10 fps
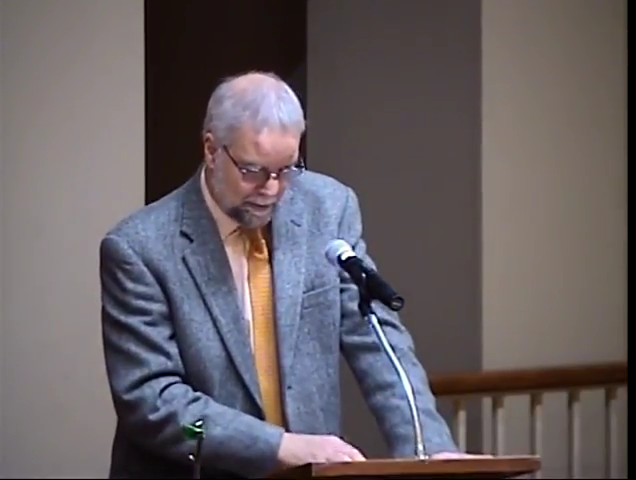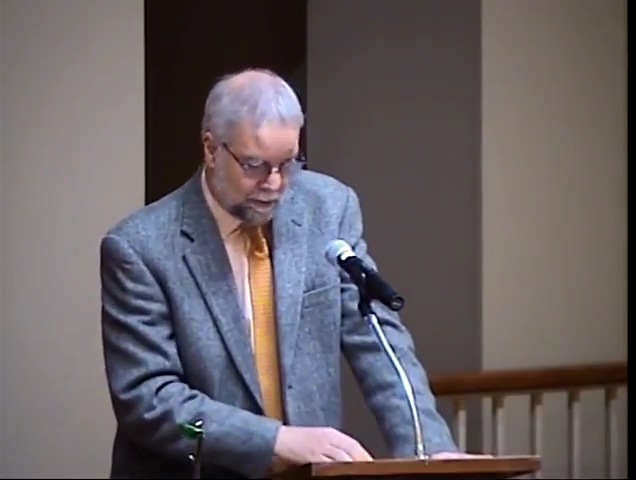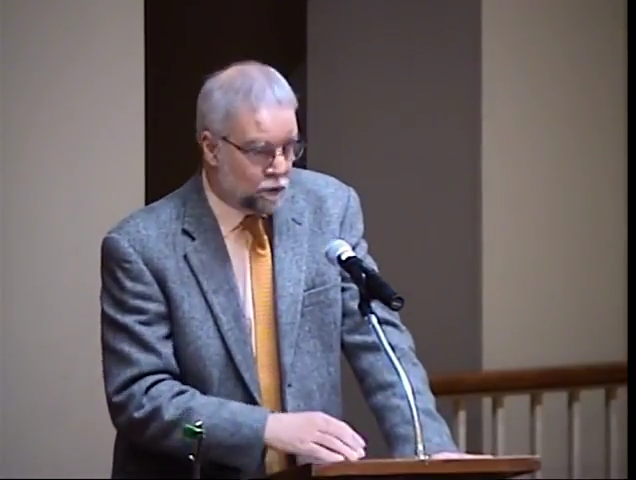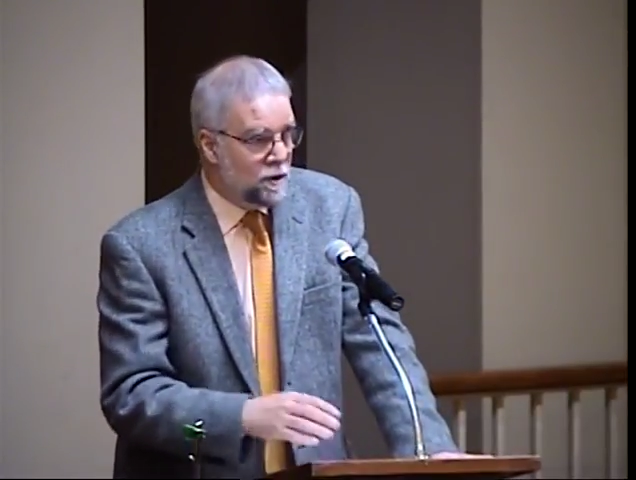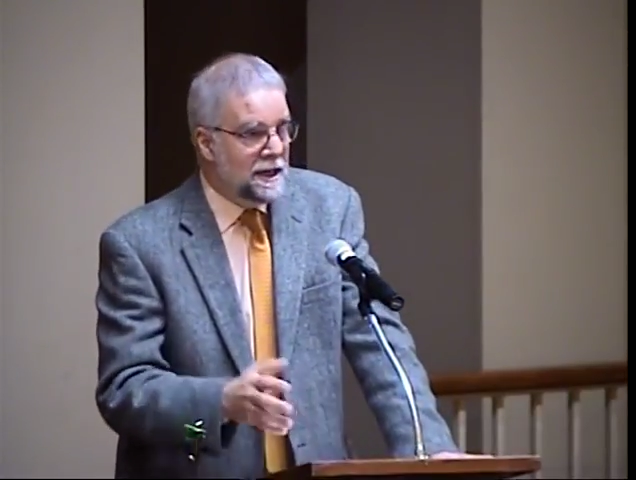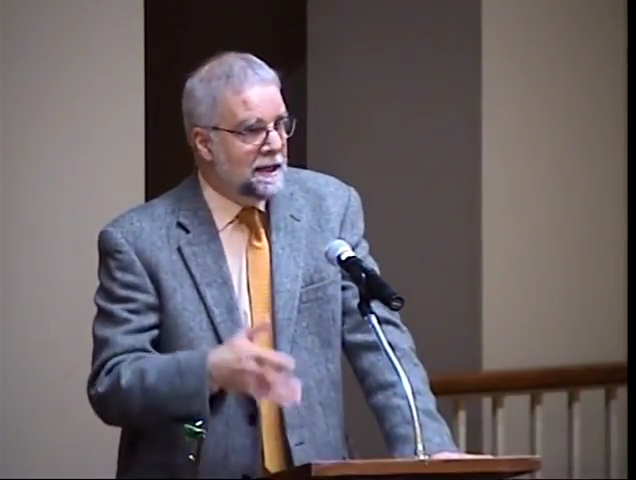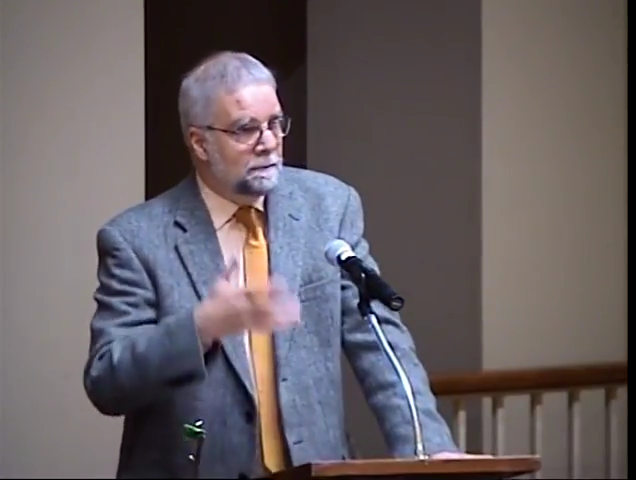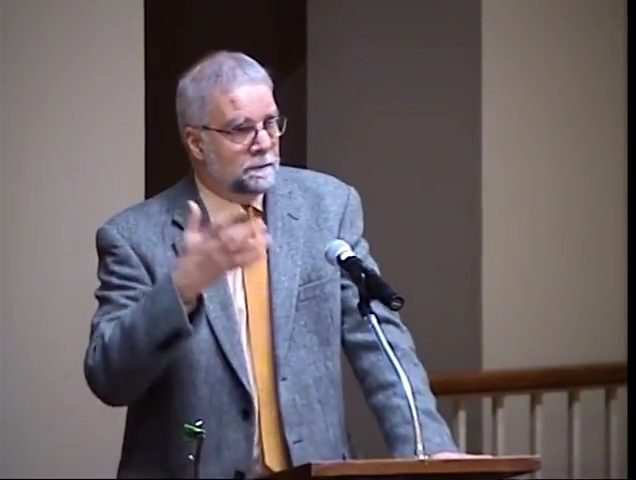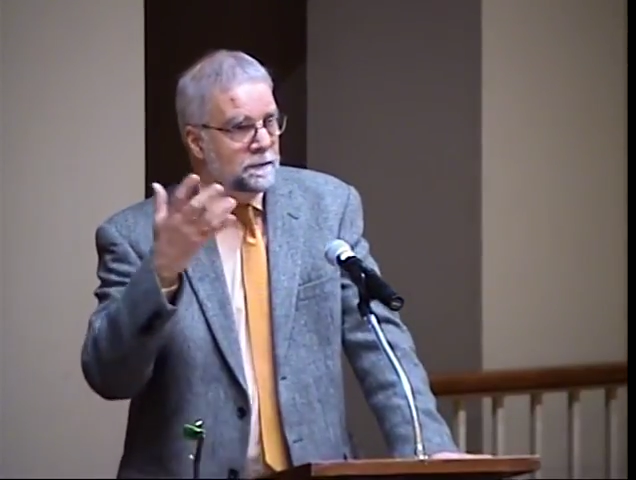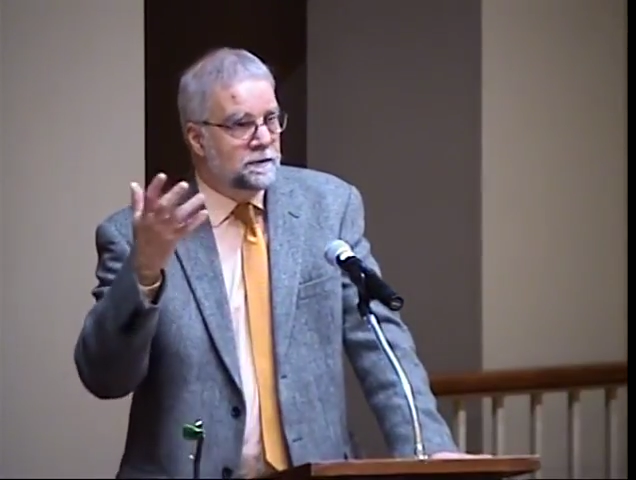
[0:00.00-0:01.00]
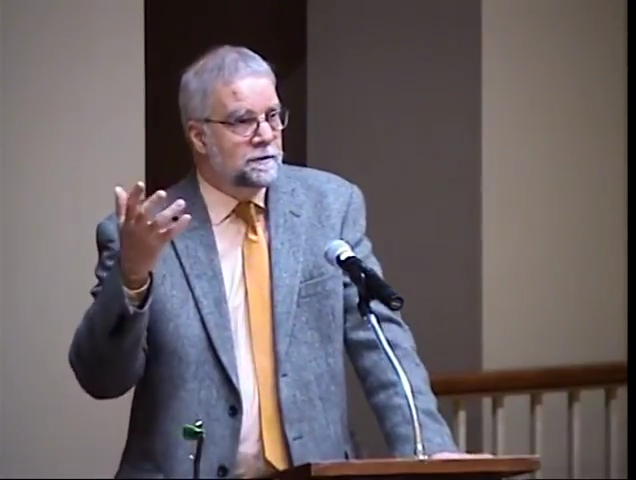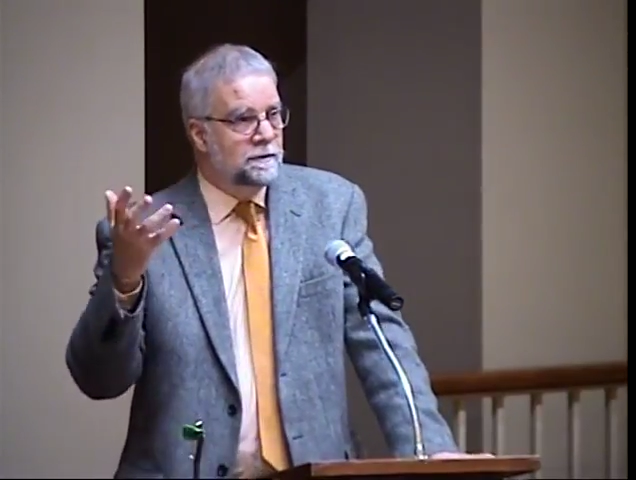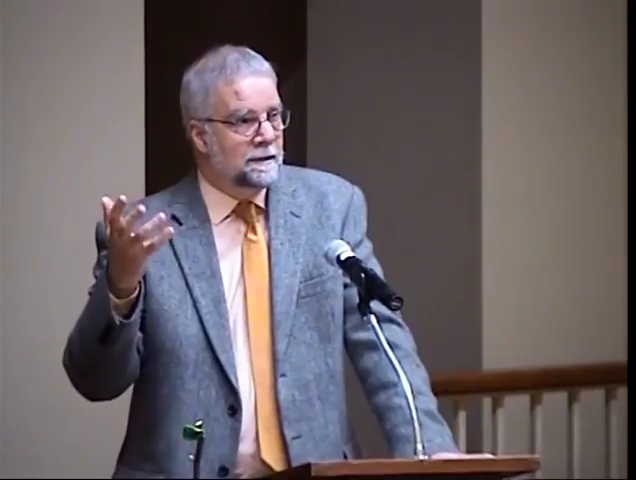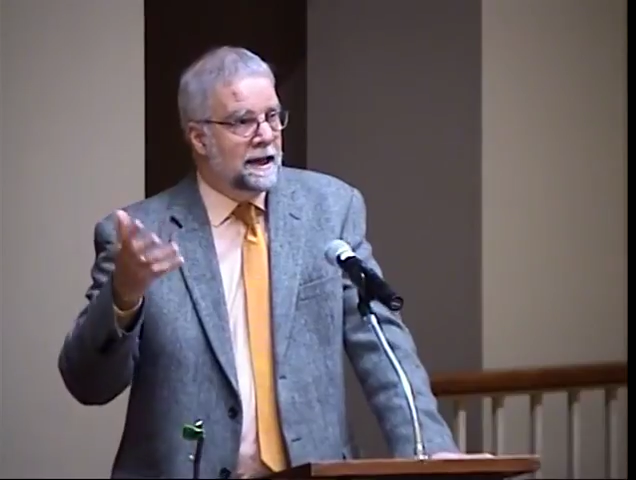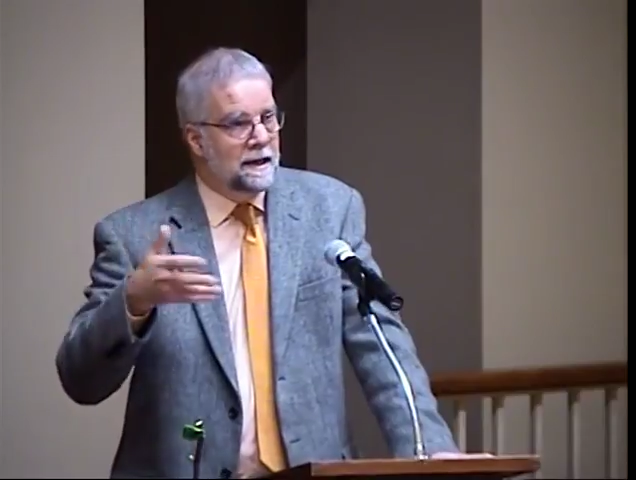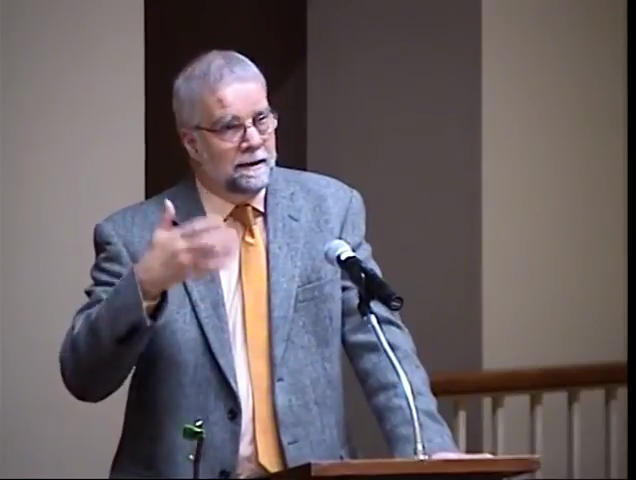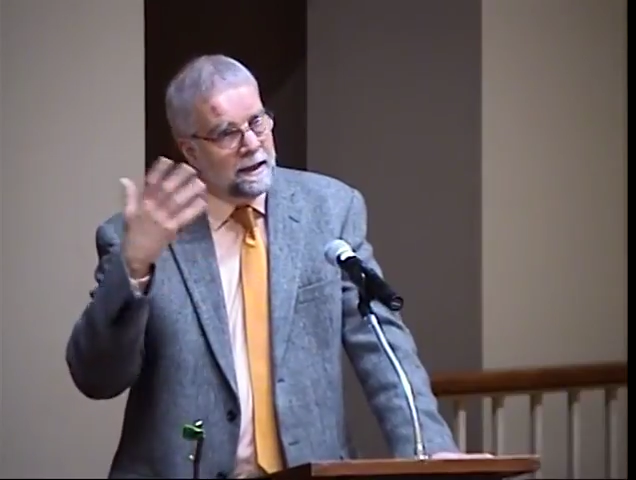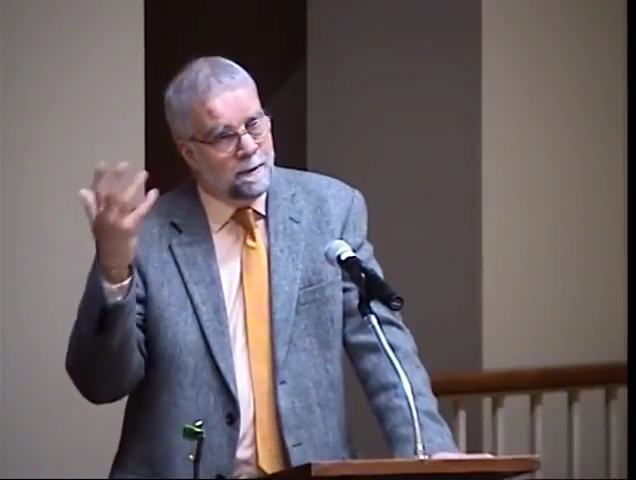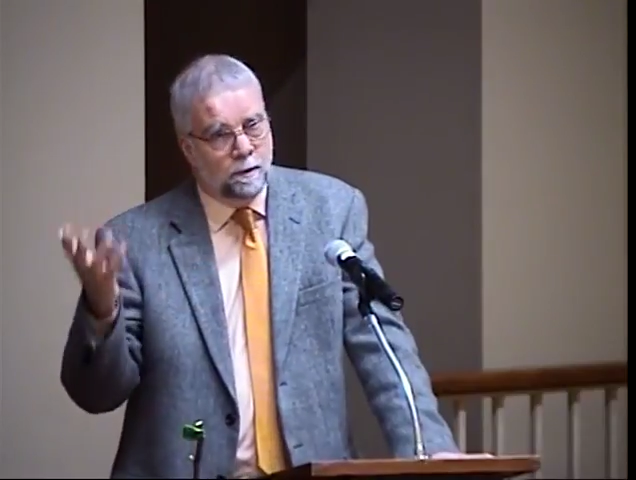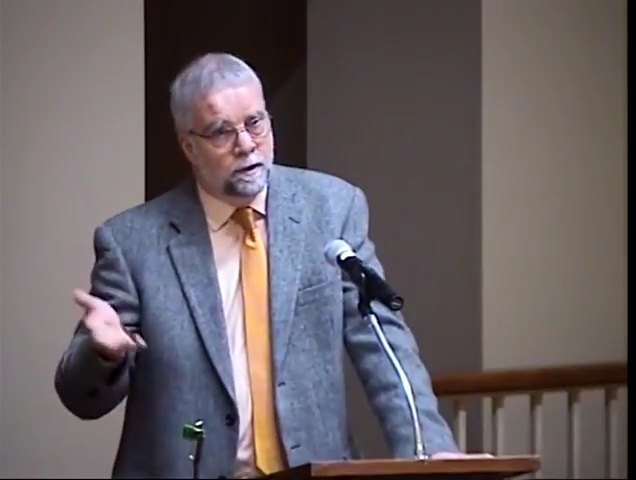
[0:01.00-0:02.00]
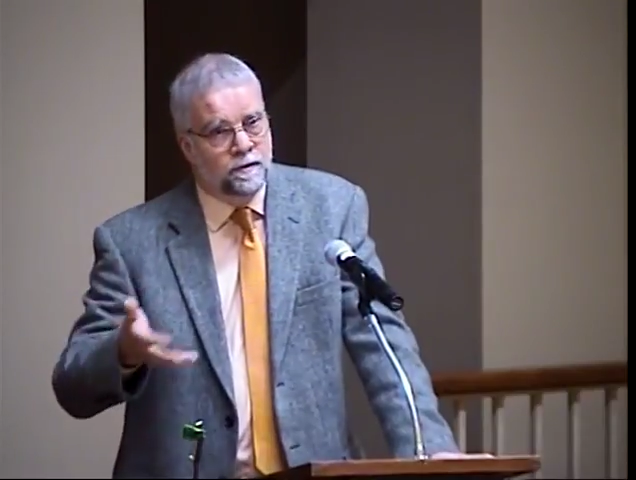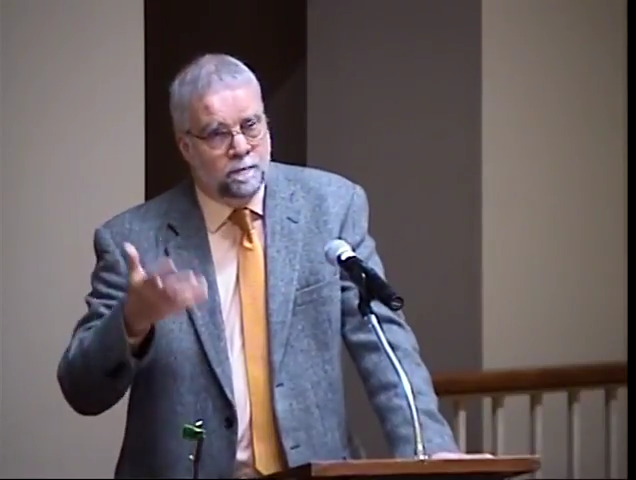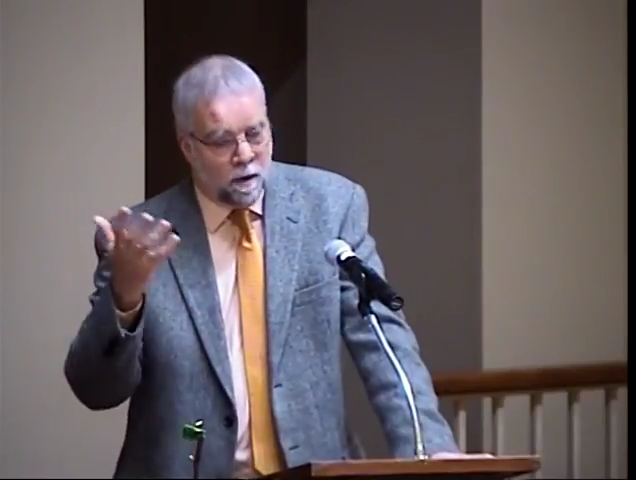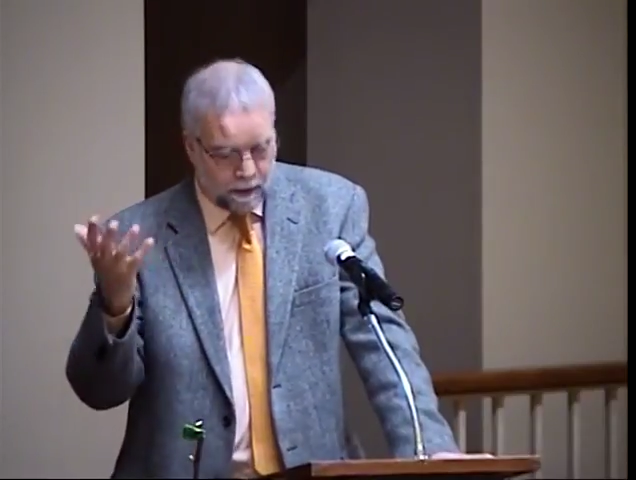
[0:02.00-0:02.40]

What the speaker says: Dreams can emerge from all